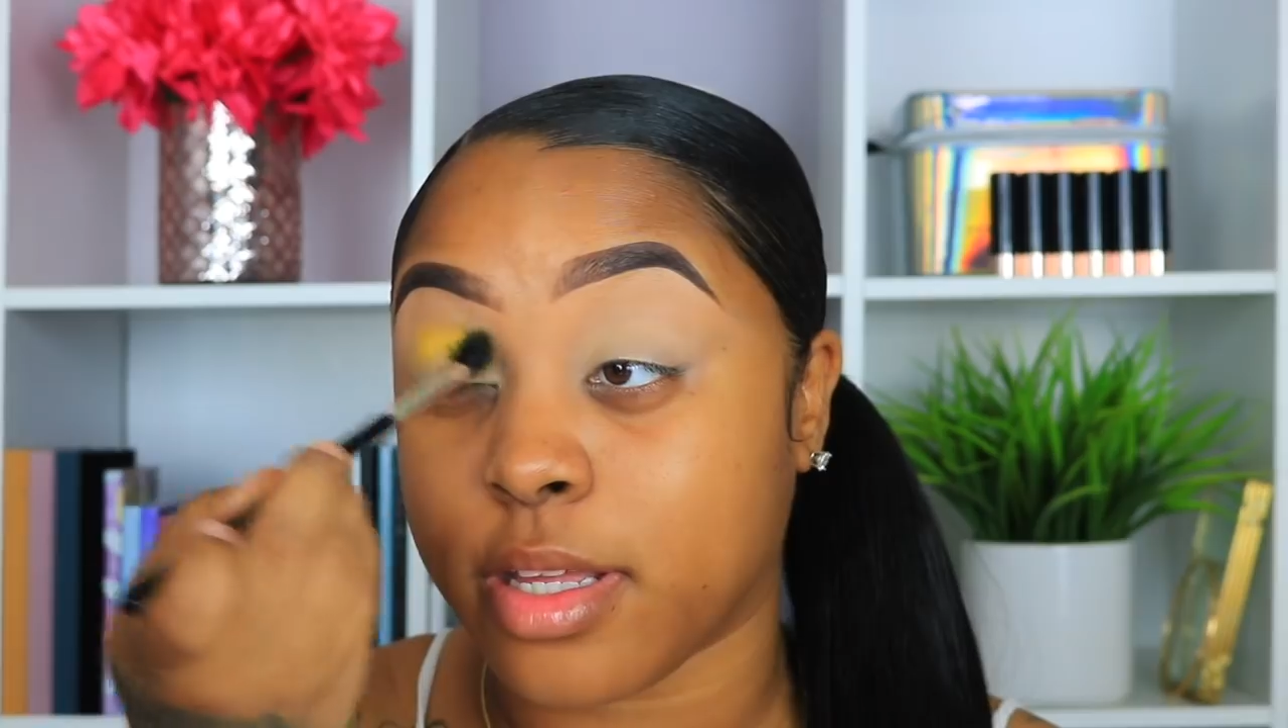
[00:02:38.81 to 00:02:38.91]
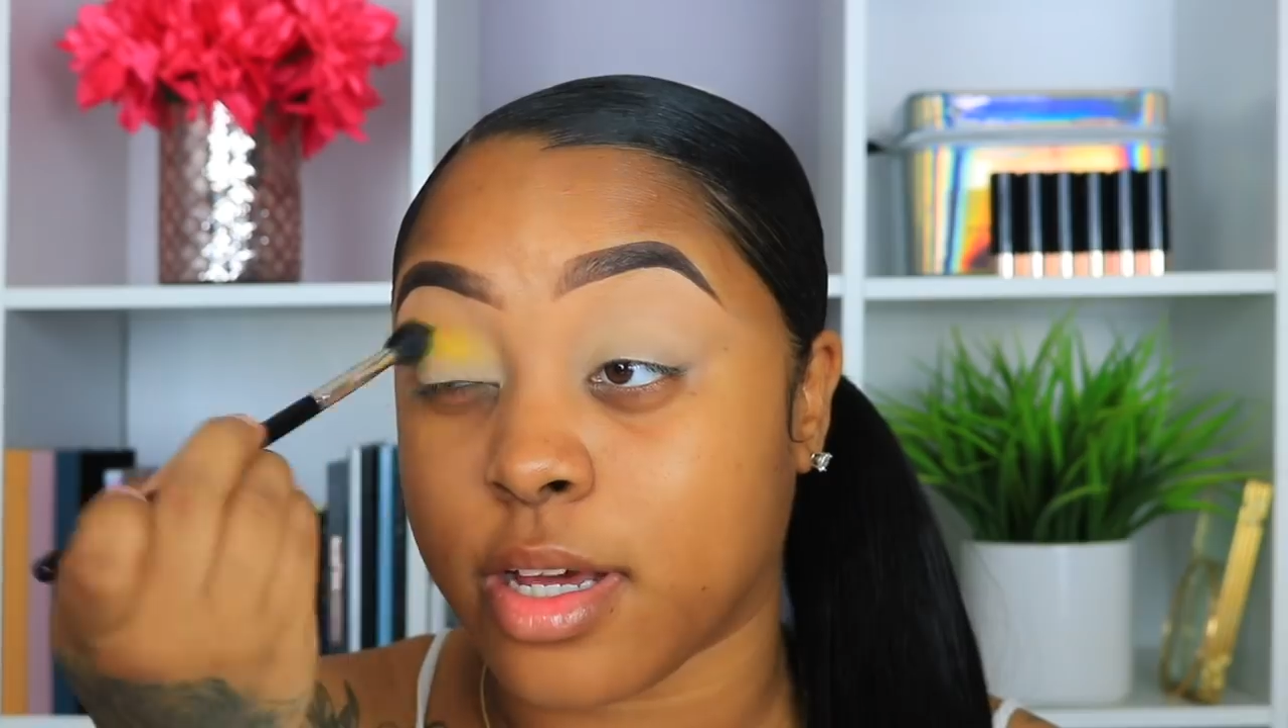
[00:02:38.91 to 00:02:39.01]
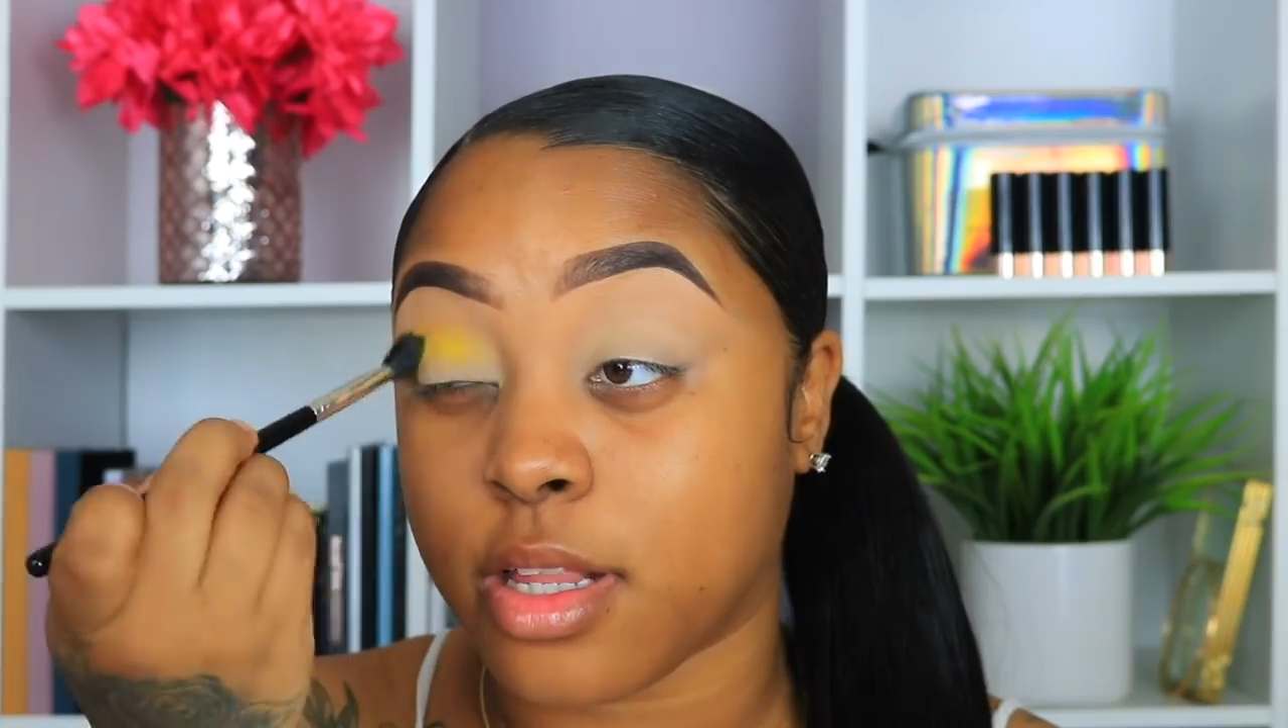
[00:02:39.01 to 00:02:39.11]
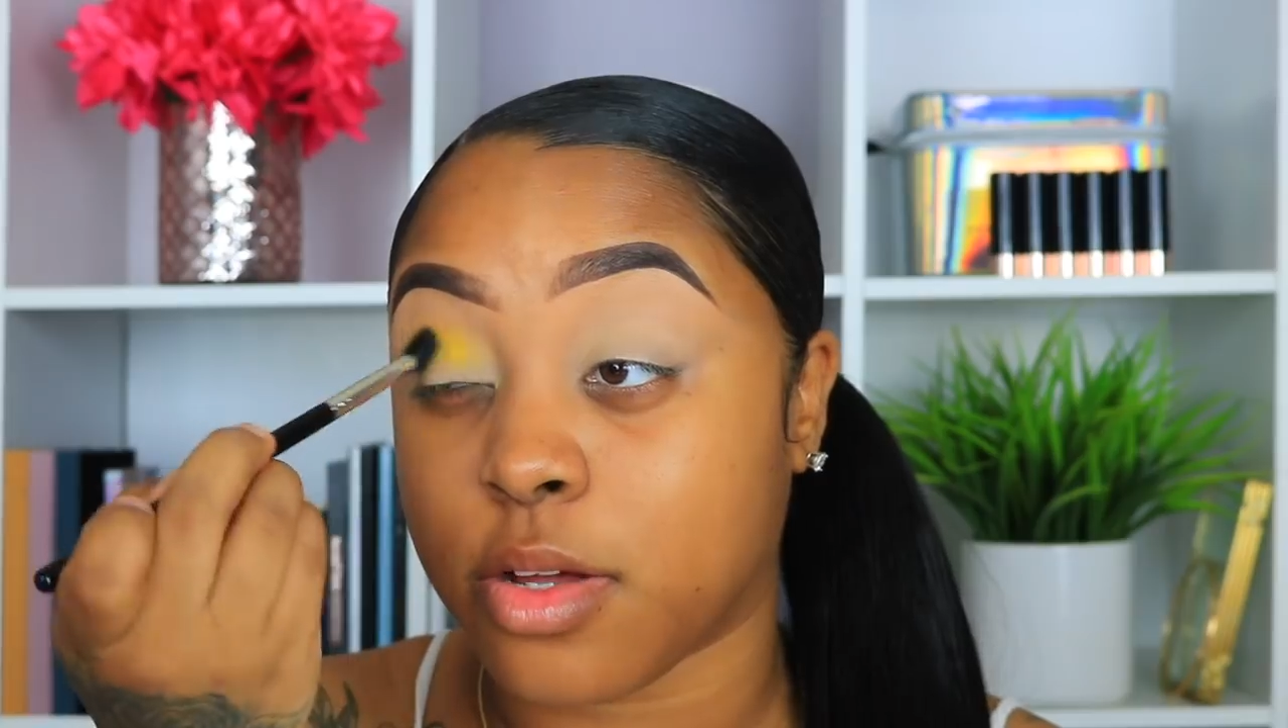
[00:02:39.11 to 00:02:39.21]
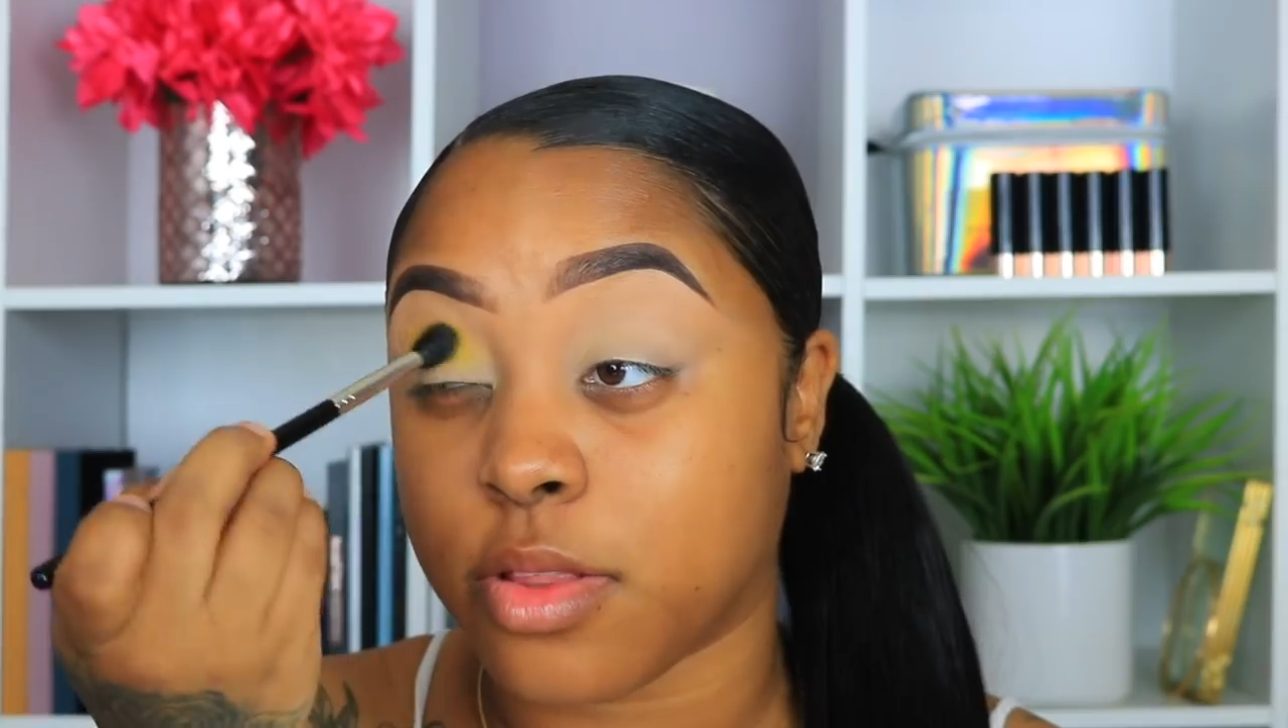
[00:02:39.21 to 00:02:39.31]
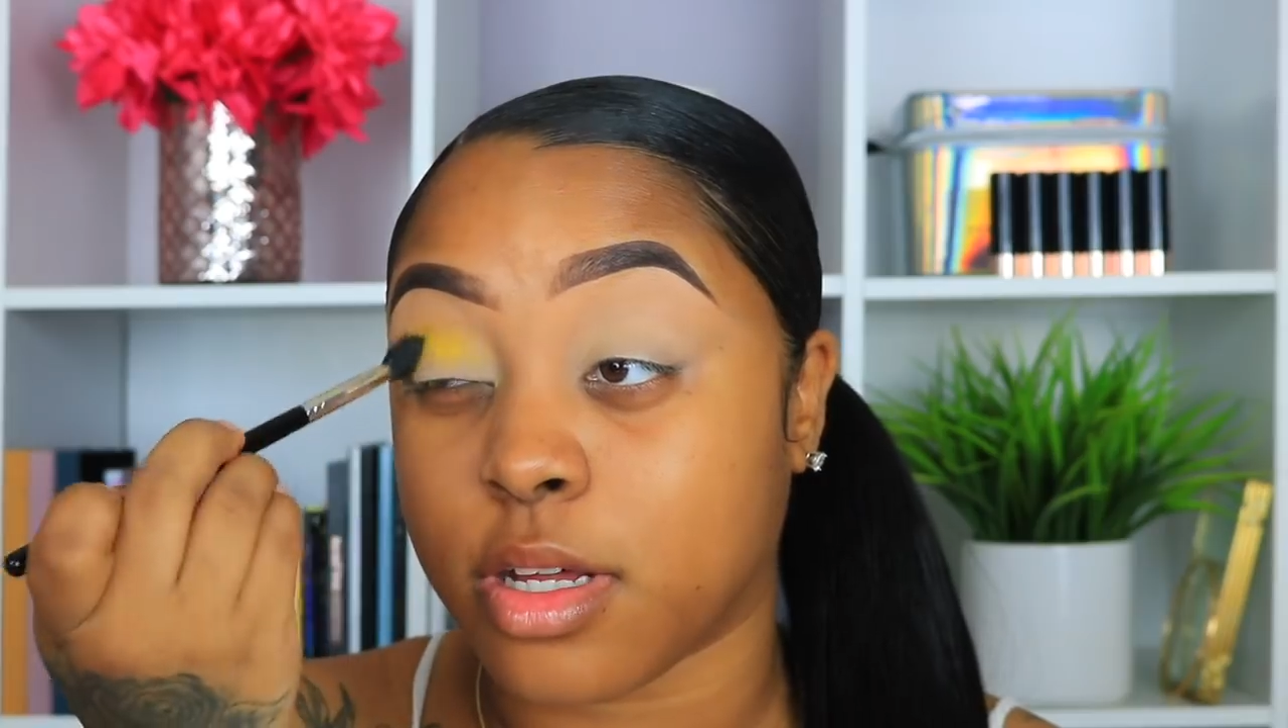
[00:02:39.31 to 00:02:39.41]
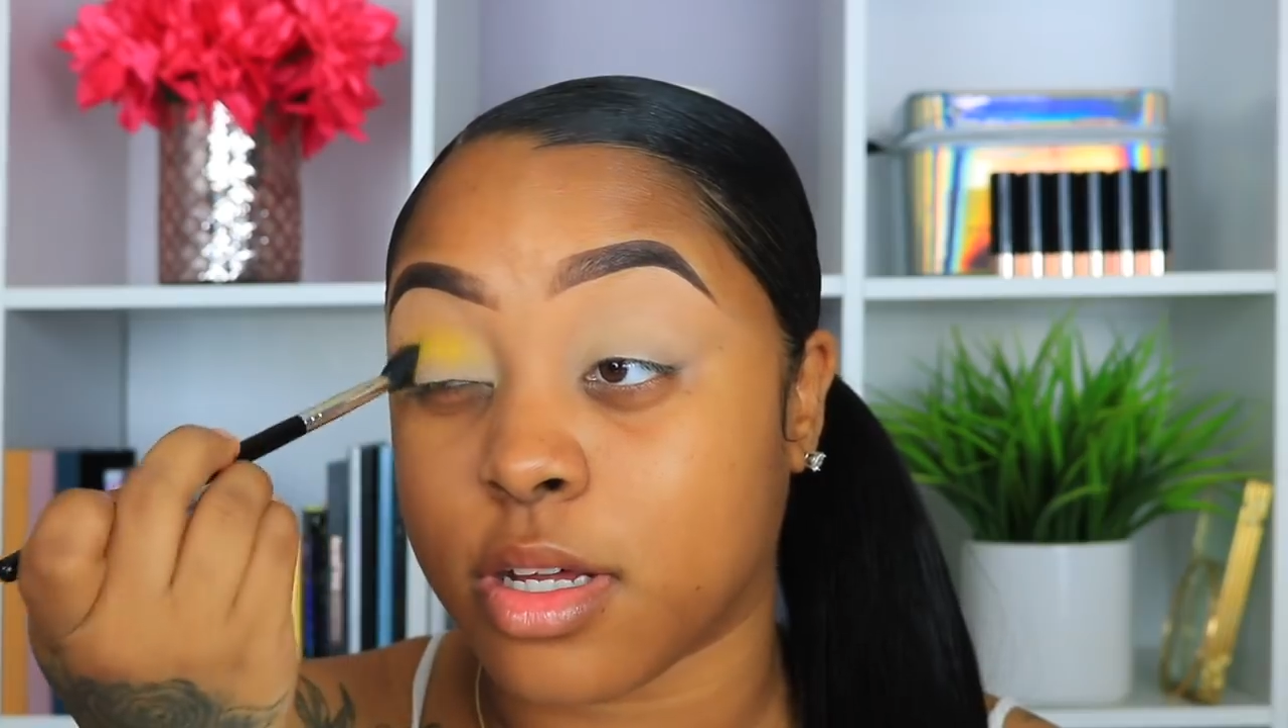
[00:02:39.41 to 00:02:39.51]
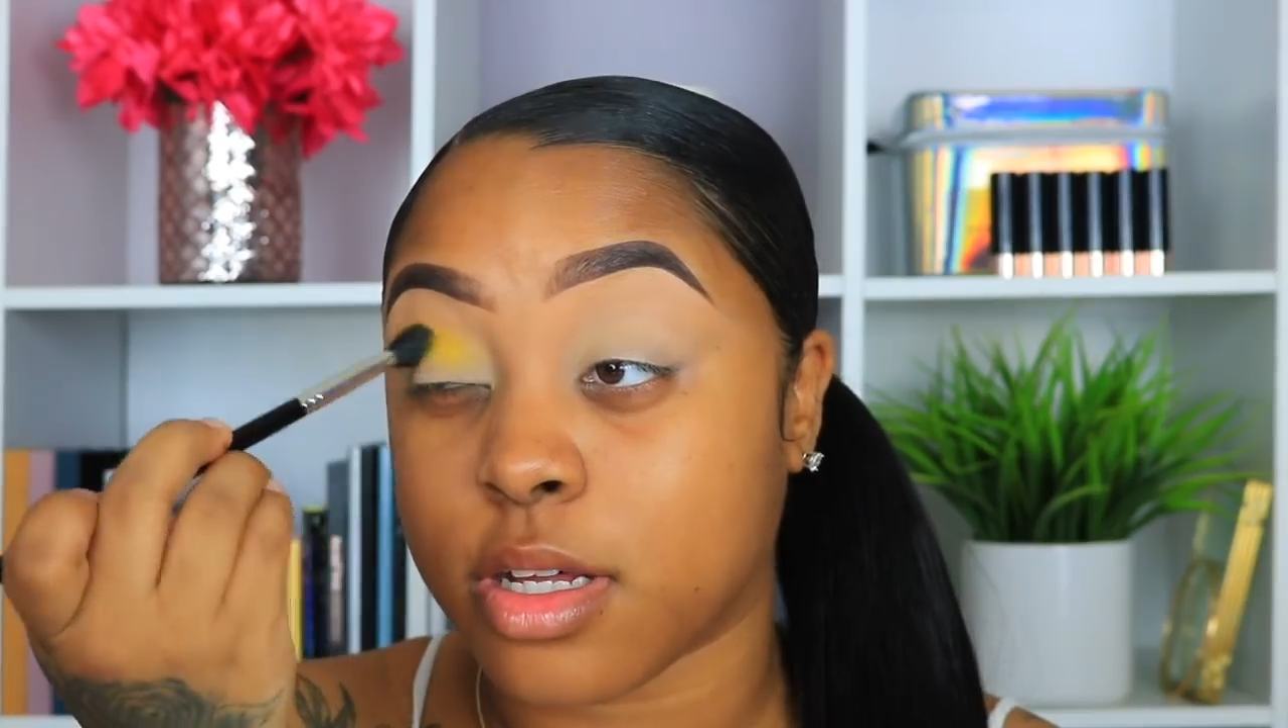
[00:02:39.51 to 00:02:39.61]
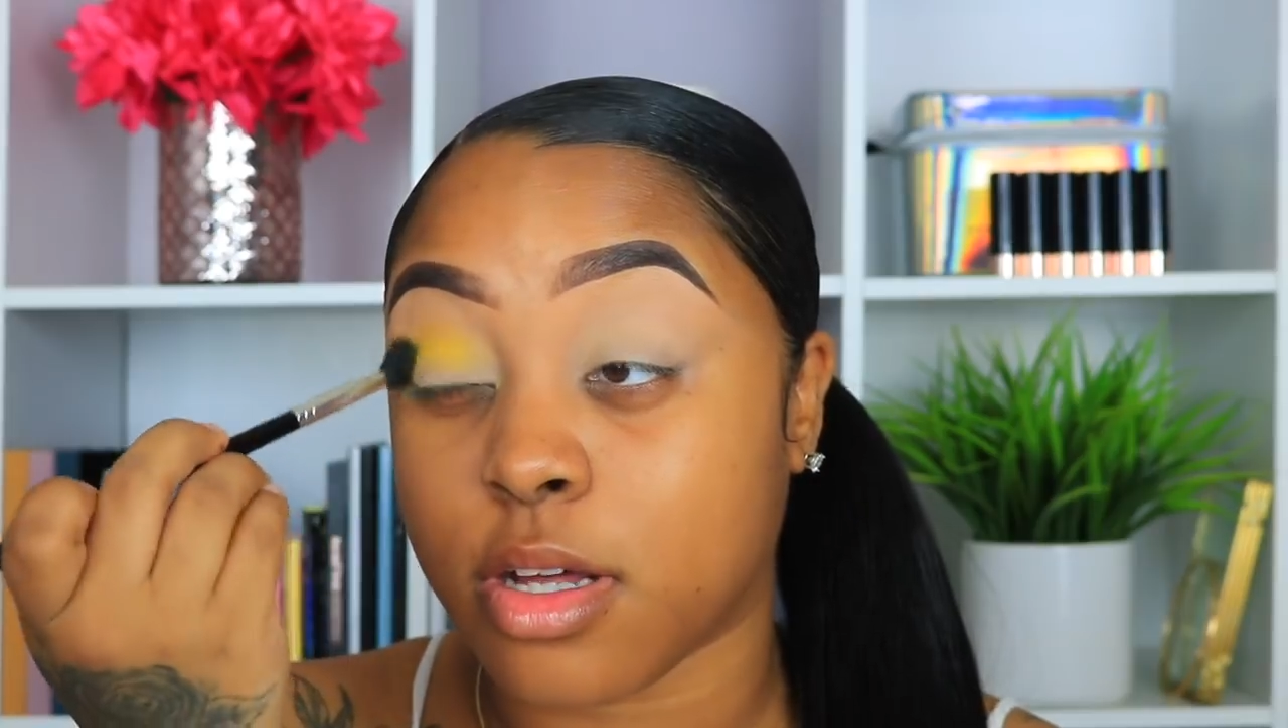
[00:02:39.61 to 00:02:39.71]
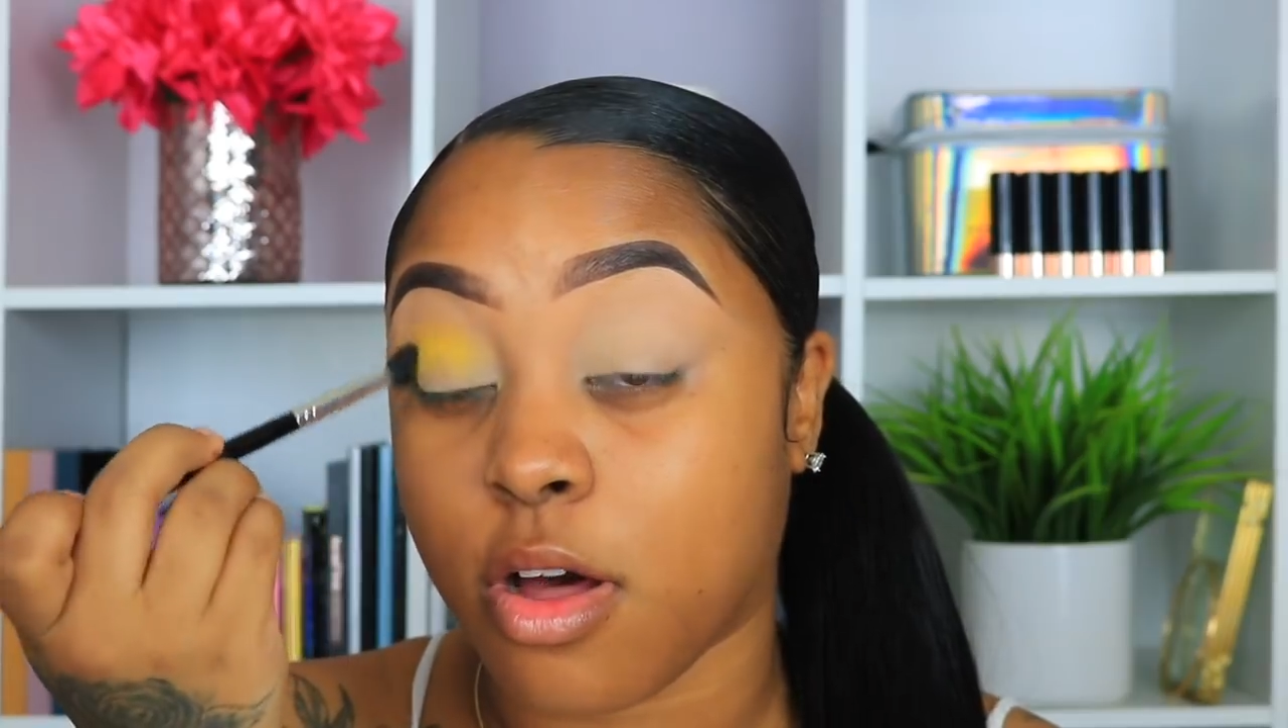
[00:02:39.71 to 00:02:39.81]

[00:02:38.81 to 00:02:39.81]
yellow look